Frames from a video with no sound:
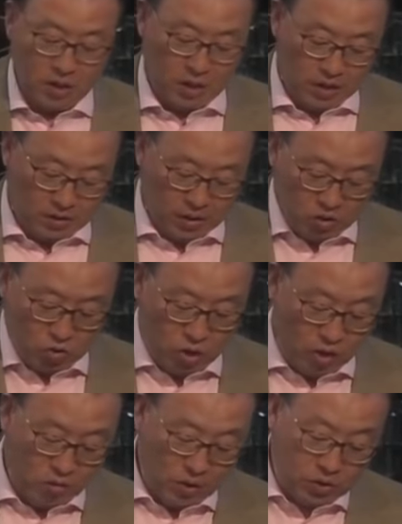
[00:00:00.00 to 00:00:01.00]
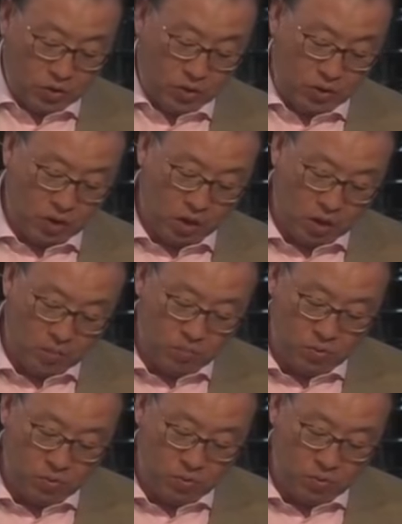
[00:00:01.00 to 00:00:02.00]
It says, generation
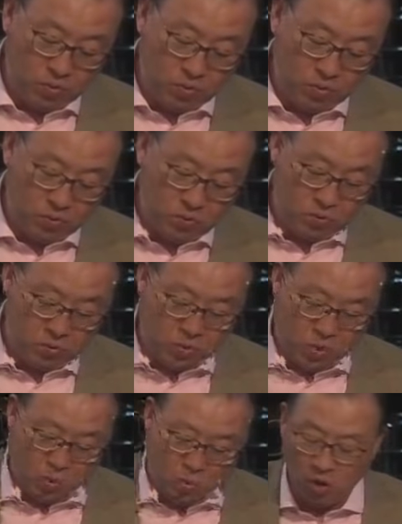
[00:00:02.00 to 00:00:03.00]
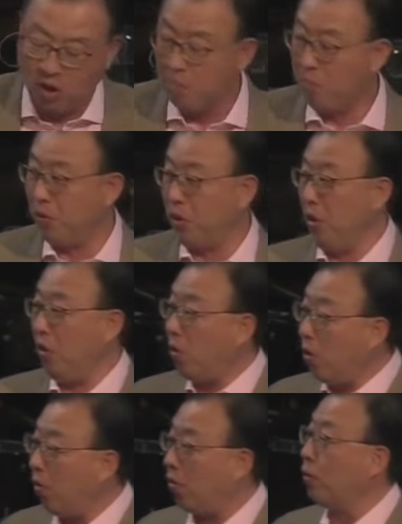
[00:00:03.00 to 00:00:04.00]
comes, generations go, but the
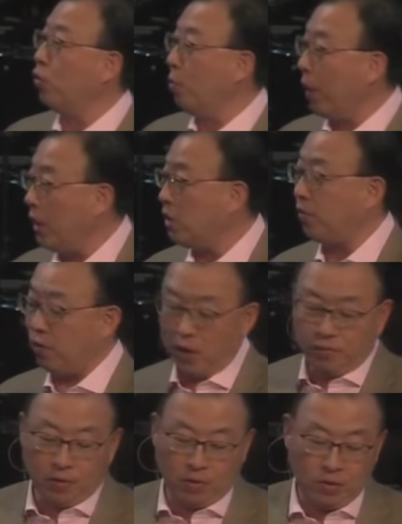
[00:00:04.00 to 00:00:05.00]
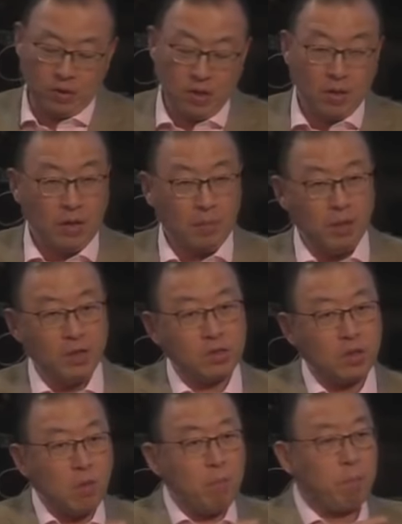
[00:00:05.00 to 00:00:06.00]
earth remains forever. That means,
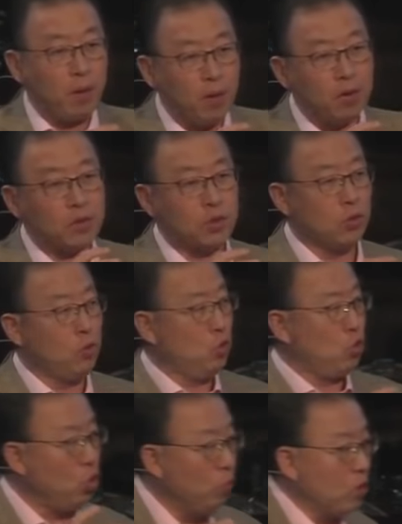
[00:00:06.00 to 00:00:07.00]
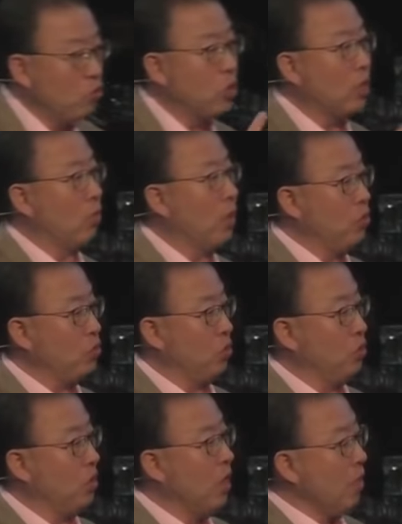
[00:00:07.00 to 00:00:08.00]
compared to human
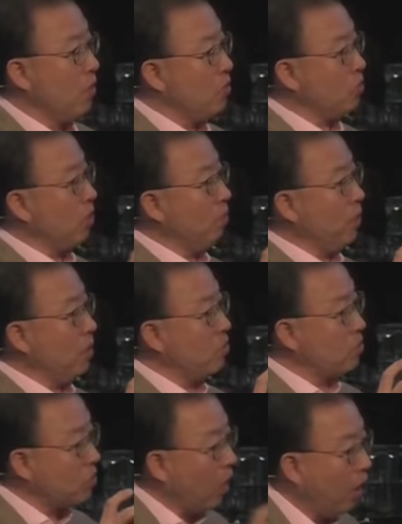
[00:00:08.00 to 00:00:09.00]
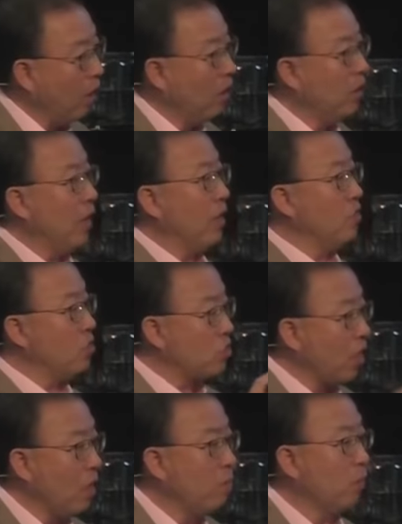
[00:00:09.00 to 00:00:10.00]
generations, there's something solid and
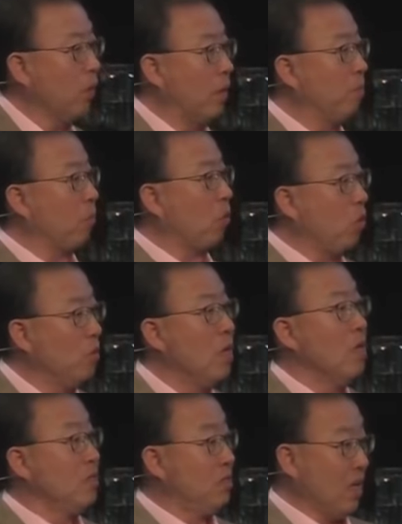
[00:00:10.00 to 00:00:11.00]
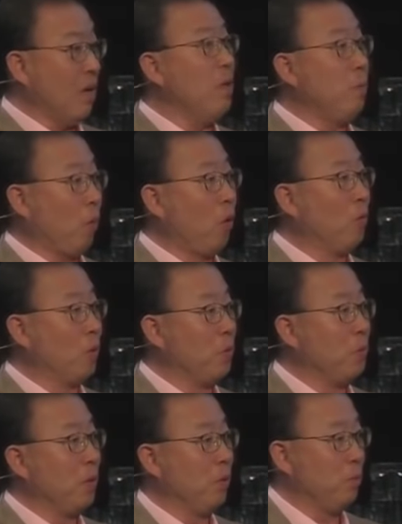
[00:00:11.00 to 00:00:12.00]
stable and per- semi
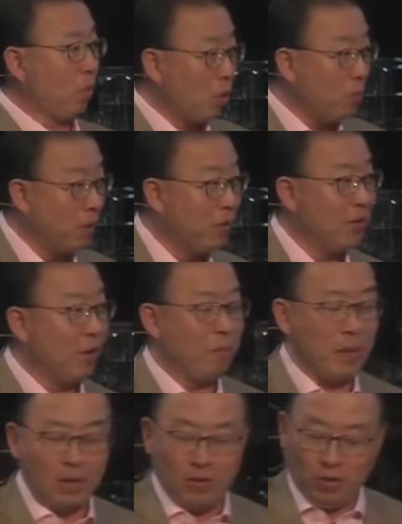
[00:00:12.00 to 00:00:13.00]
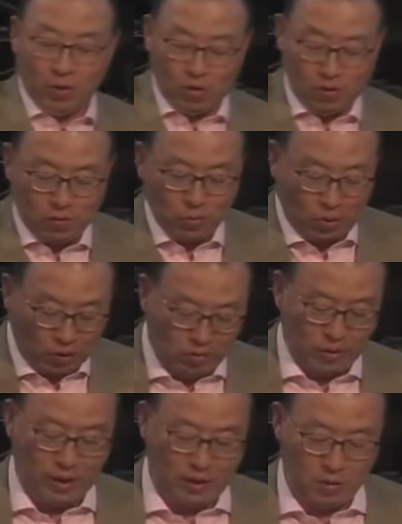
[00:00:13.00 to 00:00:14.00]
permanent about earth or
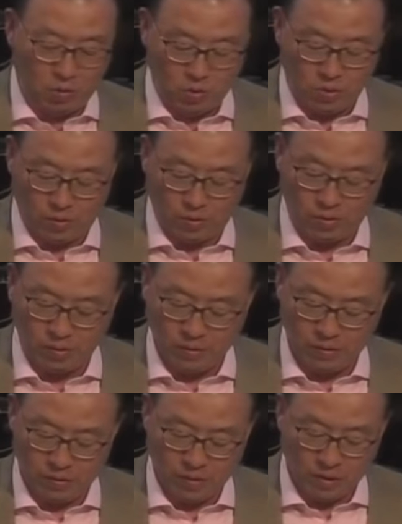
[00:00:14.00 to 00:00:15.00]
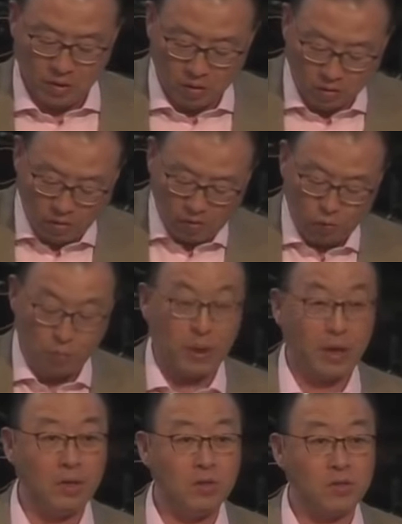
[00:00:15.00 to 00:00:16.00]
created order. Earth
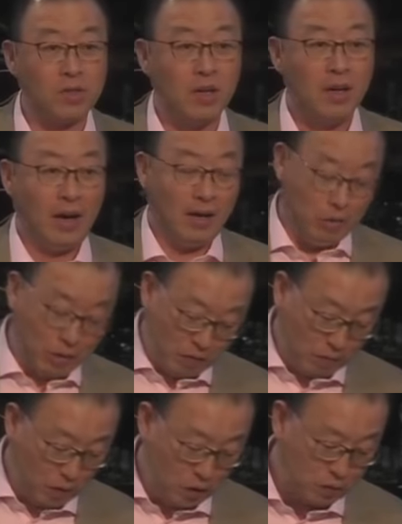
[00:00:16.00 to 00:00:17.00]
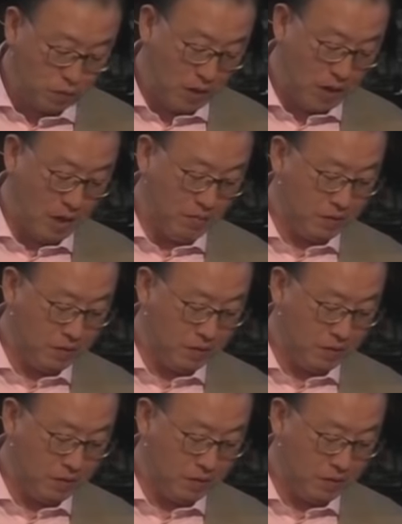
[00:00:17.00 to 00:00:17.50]
remains. And look at verse 5.